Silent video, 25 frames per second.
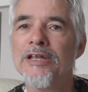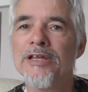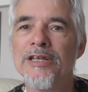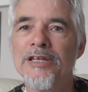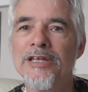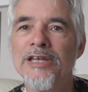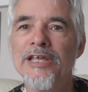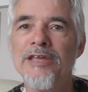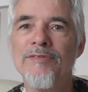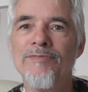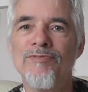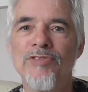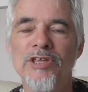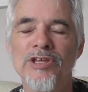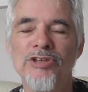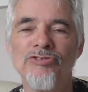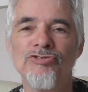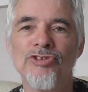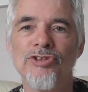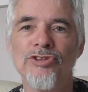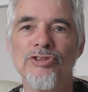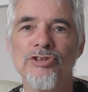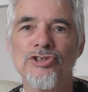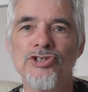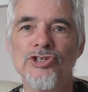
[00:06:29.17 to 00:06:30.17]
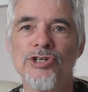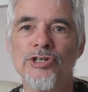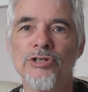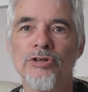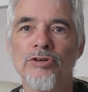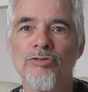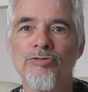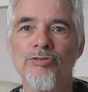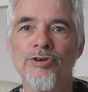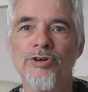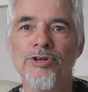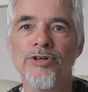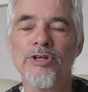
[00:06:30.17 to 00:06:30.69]
leave these to the
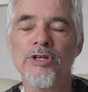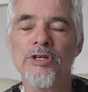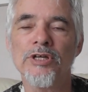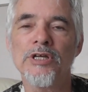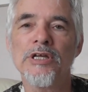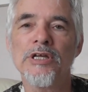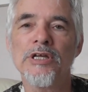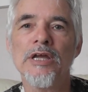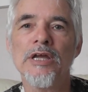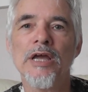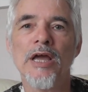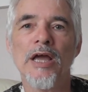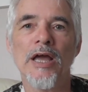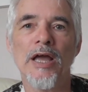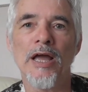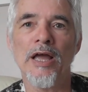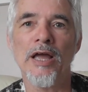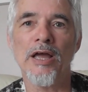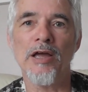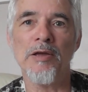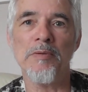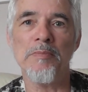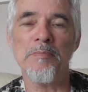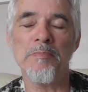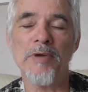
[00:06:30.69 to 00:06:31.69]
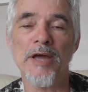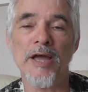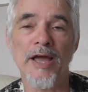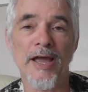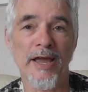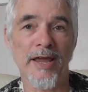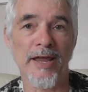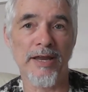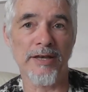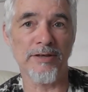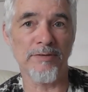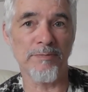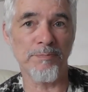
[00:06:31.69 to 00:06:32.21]
children,
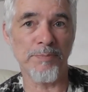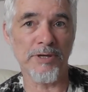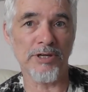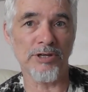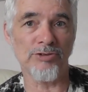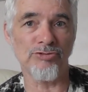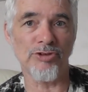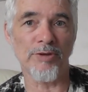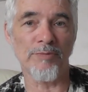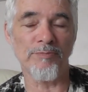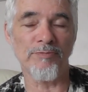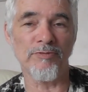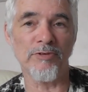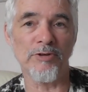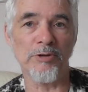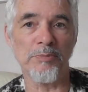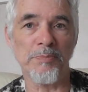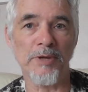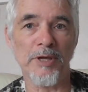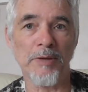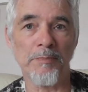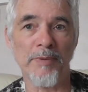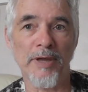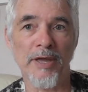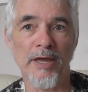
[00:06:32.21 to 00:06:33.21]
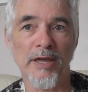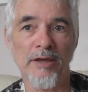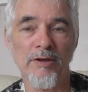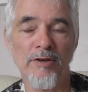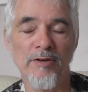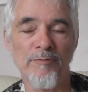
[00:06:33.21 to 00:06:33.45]
and pick something a bit better.